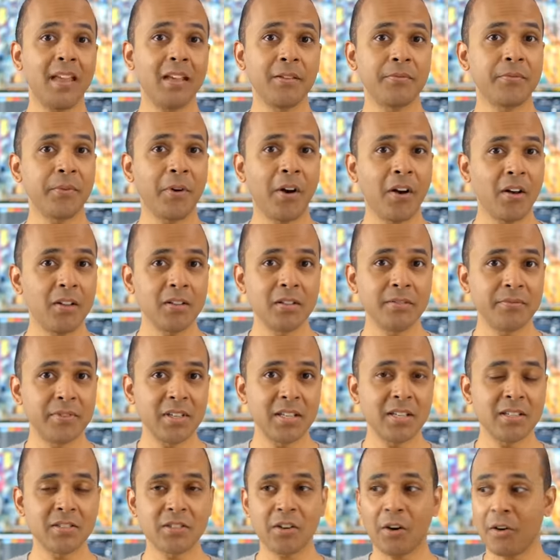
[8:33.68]
if all of
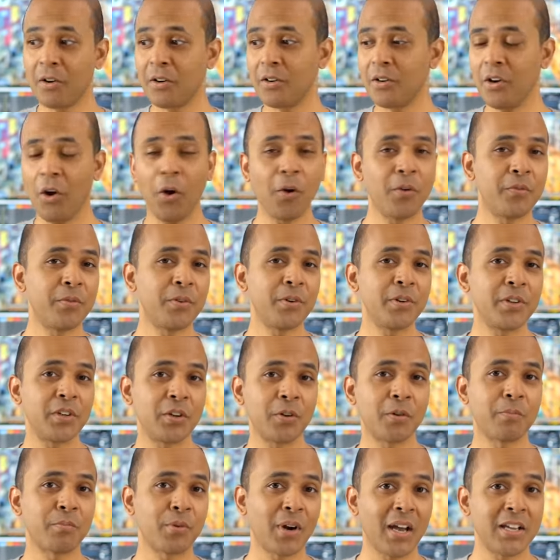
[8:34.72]
these are over
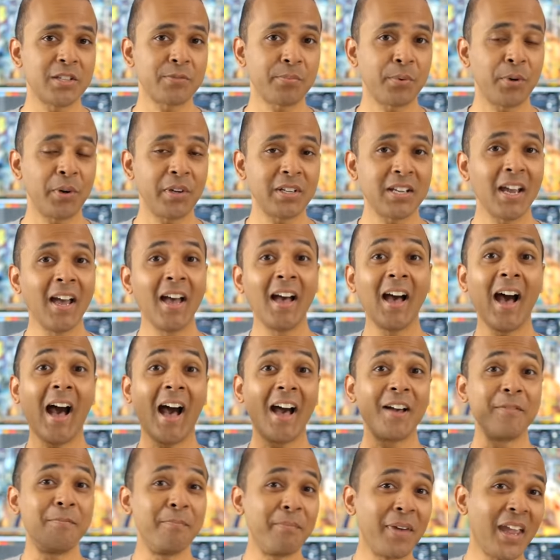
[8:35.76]
your price point,
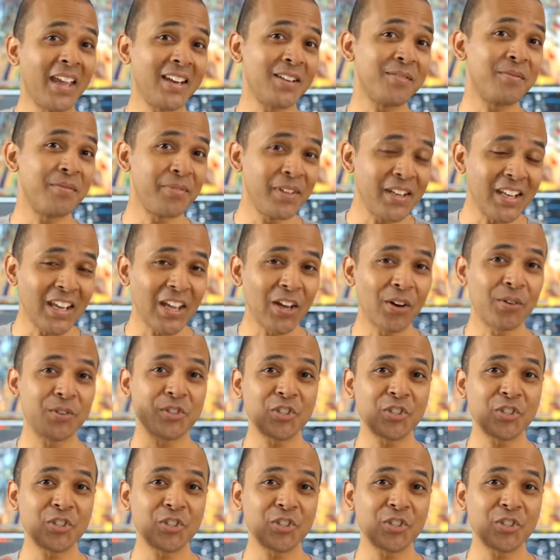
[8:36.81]
I've made a video